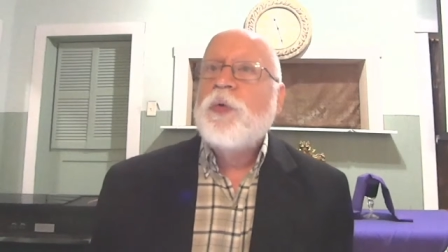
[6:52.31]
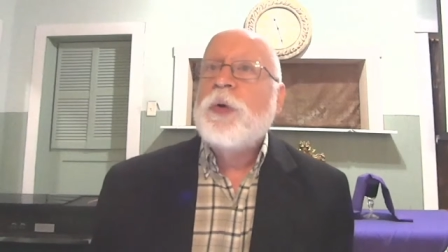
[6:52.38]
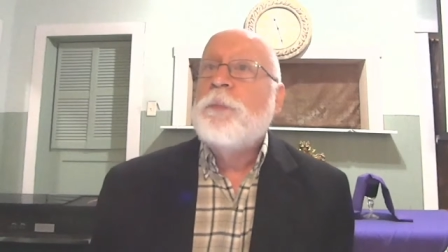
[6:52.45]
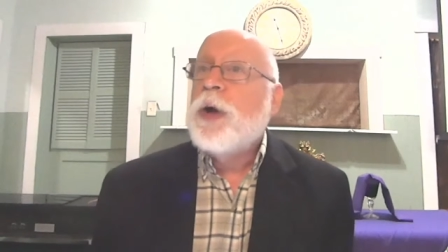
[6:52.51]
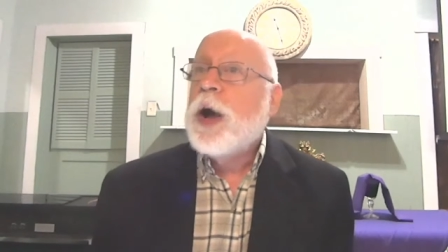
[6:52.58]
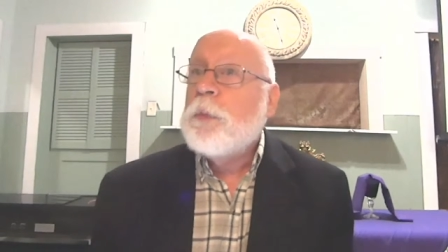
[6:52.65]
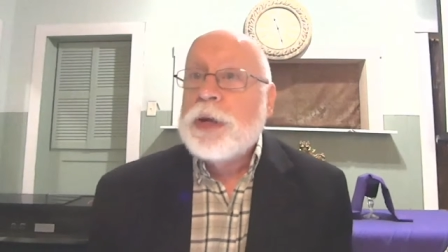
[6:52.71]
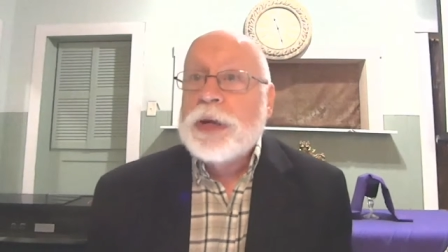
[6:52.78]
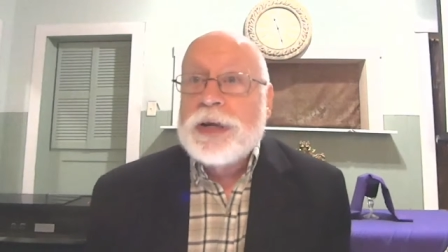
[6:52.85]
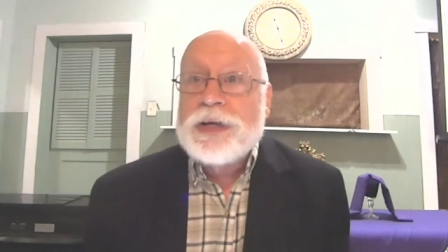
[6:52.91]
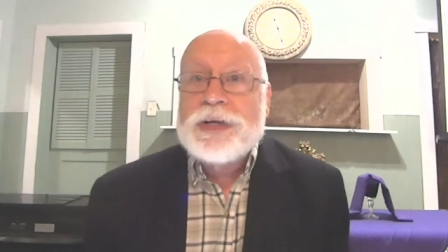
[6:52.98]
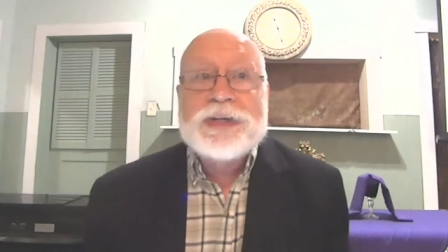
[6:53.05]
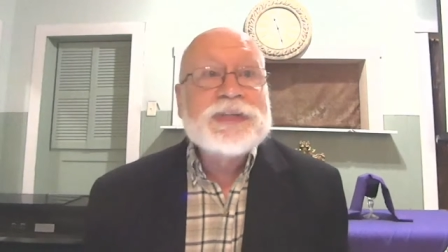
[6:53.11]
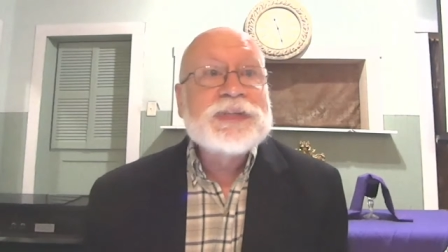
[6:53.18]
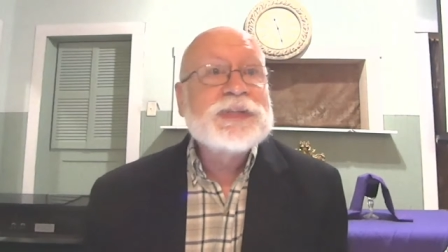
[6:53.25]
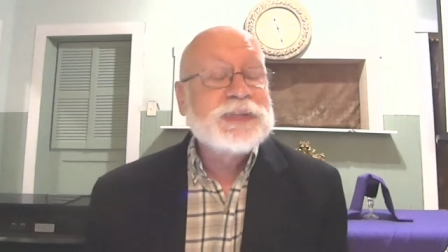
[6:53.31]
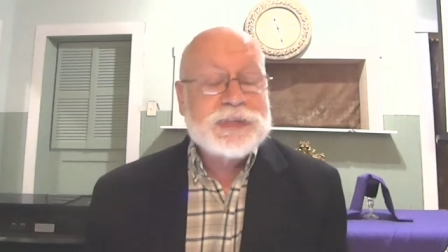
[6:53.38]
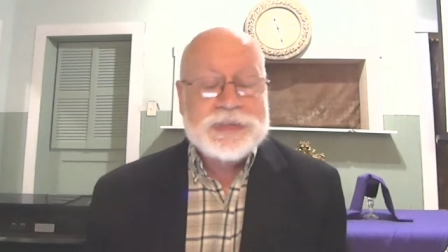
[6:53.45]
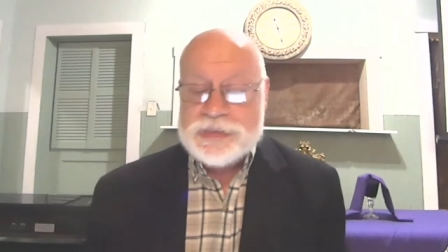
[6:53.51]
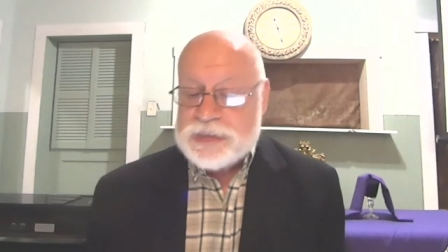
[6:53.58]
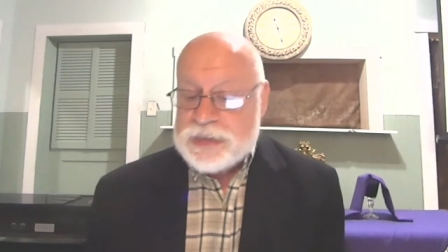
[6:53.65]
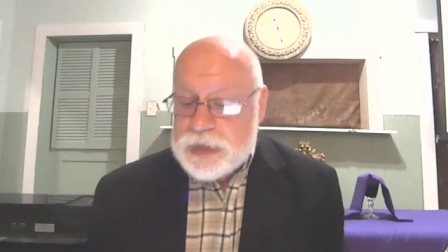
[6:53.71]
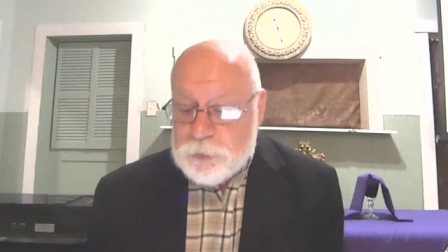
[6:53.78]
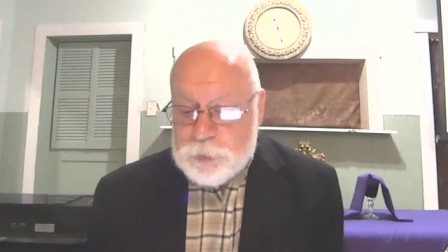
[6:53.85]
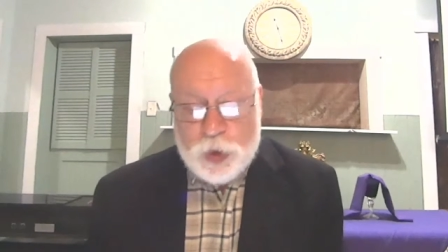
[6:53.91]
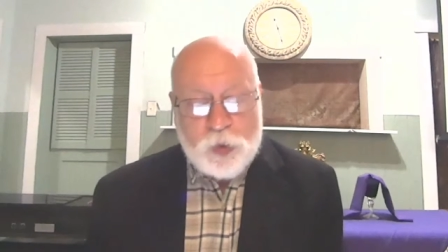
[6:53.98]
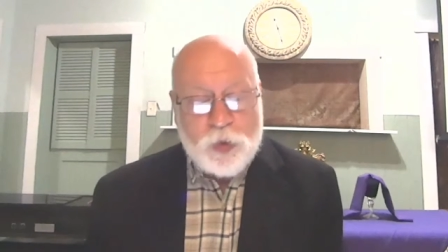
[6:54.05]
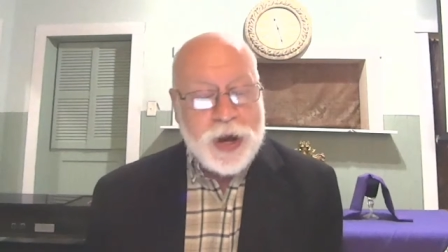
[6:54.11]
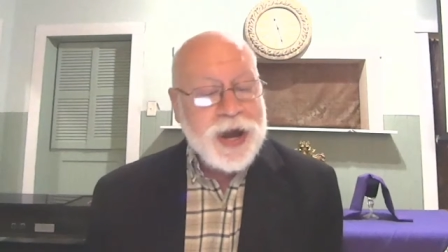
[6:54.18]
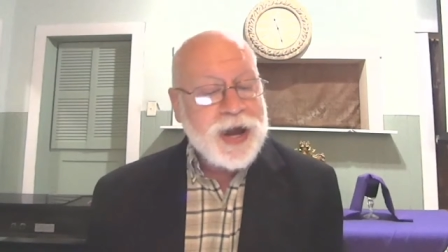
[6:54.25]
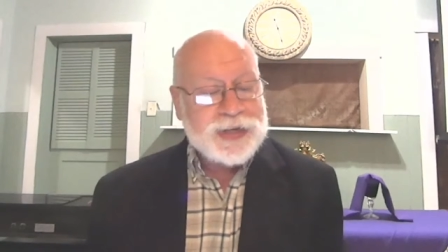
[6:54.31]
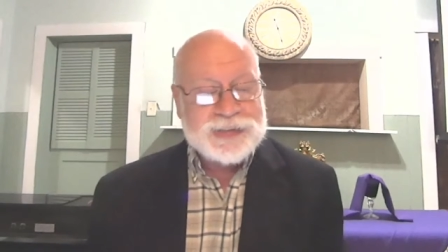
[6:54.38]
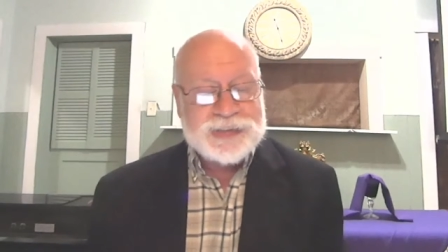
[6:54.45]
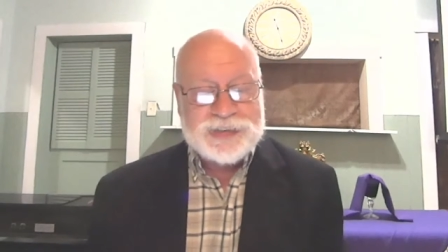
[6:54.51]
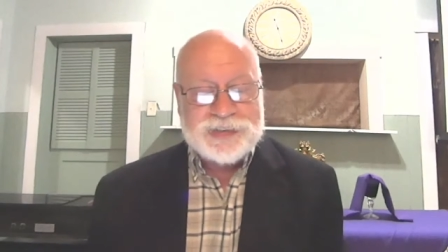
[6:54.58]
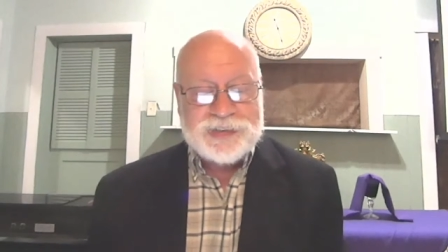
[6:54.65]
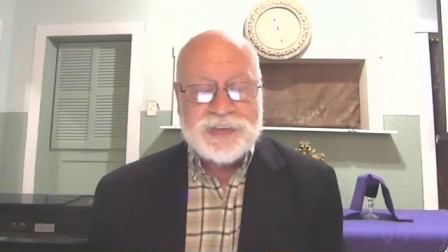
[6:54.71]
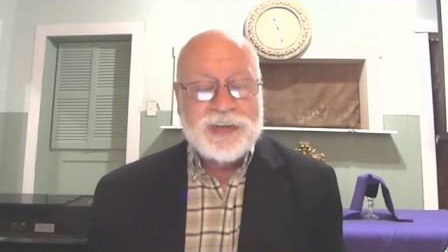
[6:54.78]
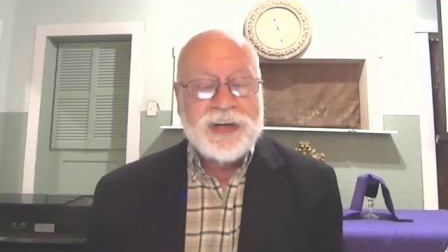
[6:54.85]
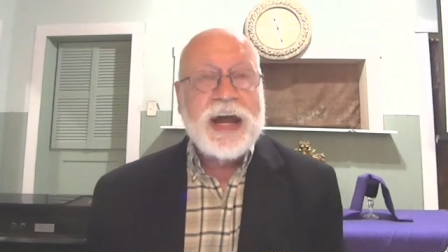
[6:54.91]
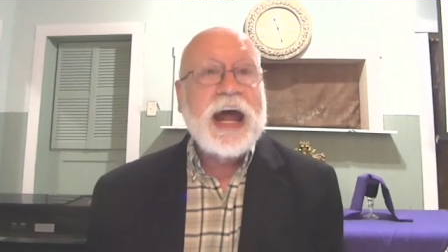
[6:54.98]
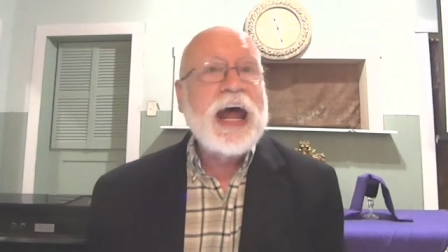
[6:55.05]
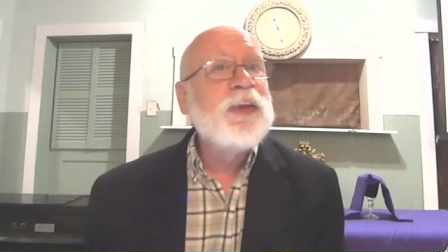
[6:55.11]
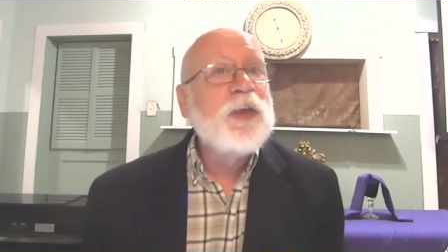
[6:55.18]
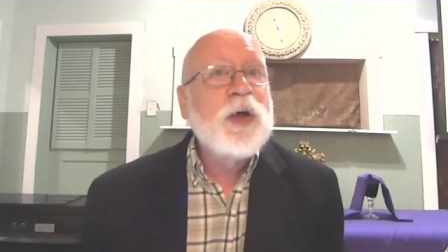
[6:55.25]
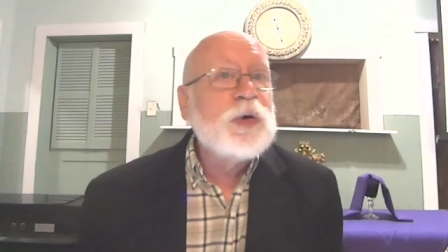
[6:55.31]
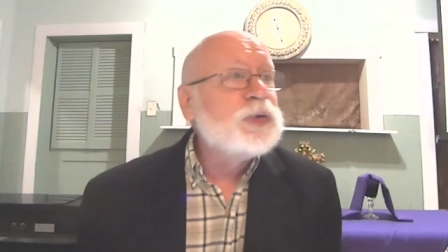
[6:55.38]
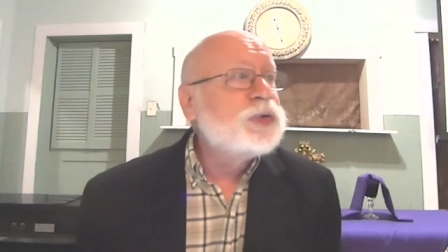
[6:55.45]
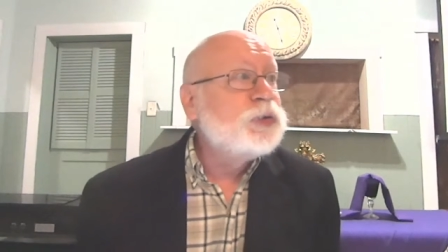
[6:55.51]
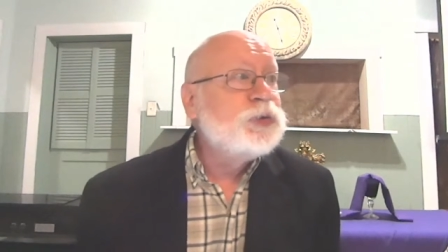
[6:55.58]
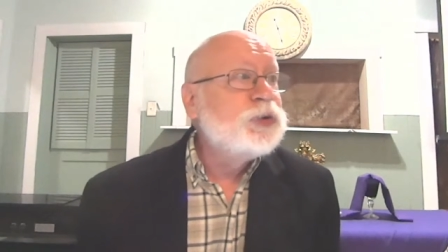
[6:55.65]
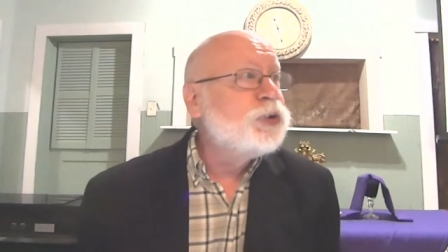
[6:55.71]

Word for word: Republicans, Democrats, and those who